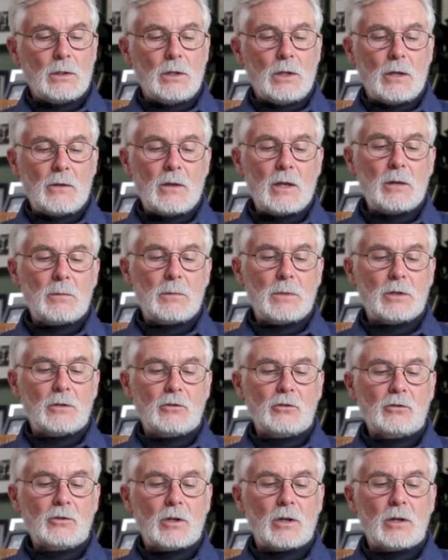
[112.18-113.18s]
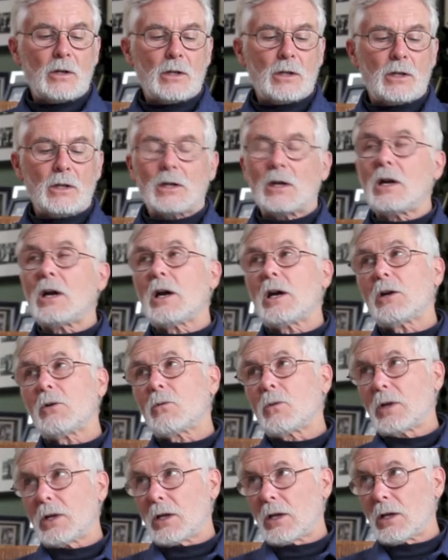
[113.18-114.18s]
and that means starting at a high
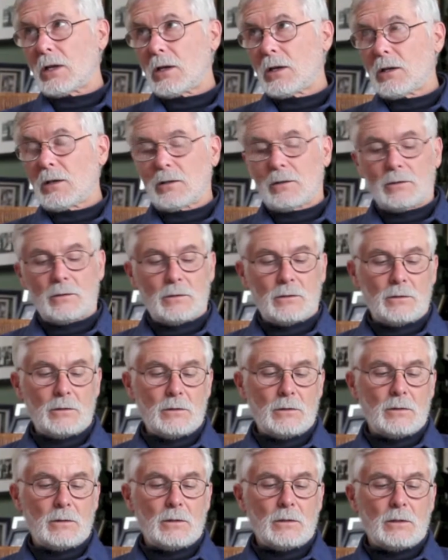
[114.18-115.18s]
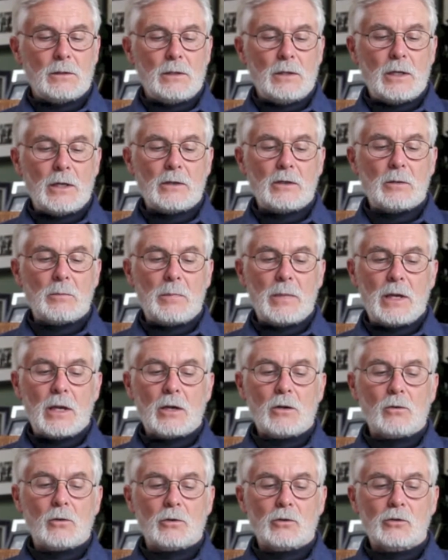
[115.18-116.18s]
rank at the
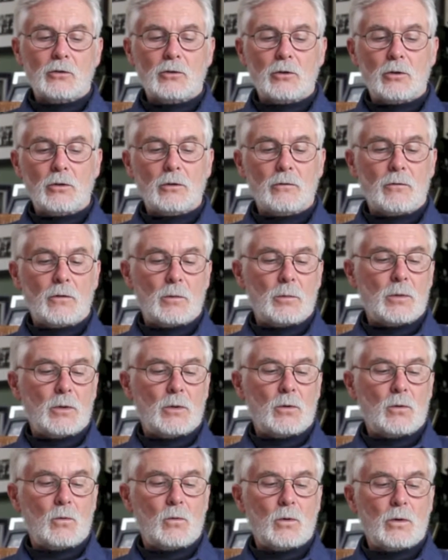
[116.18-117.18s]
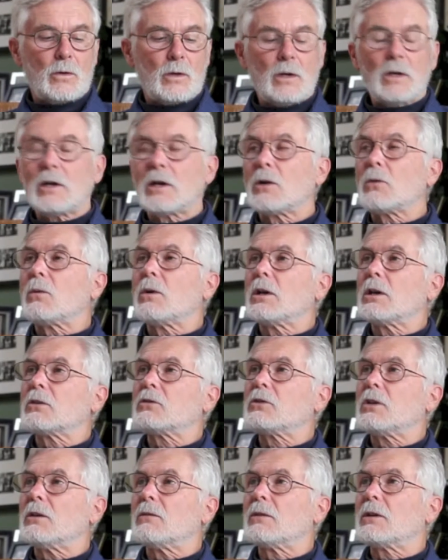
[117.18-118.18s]
back or stern of the boat where the high
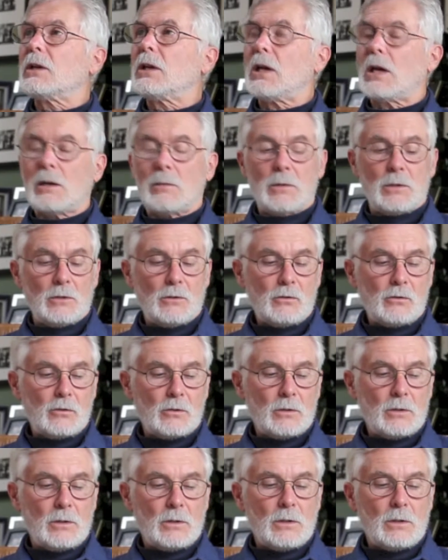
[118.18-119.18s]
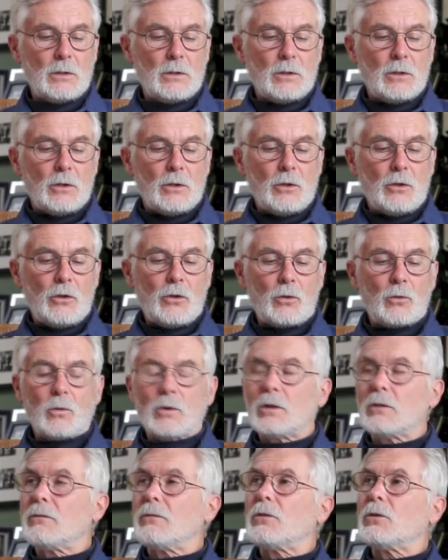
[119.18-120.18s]
ranks have cabins, through
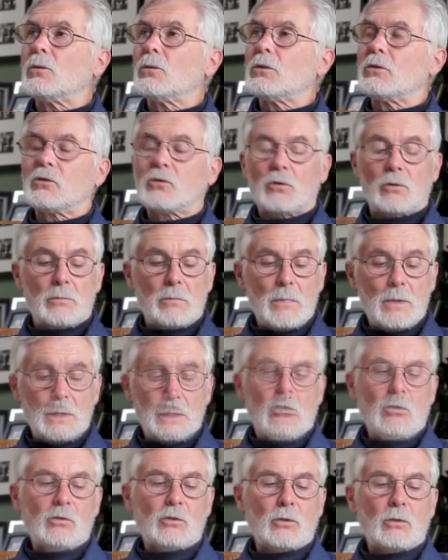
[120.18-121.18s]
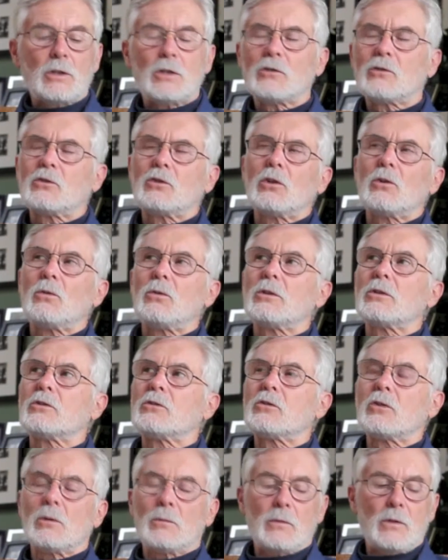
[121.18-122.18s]
influence or money. So he's told us
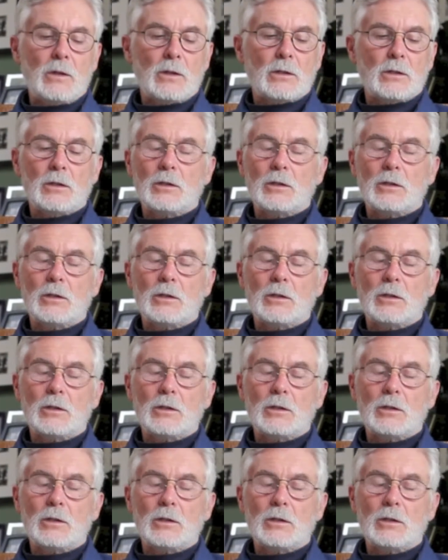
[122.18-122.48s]
something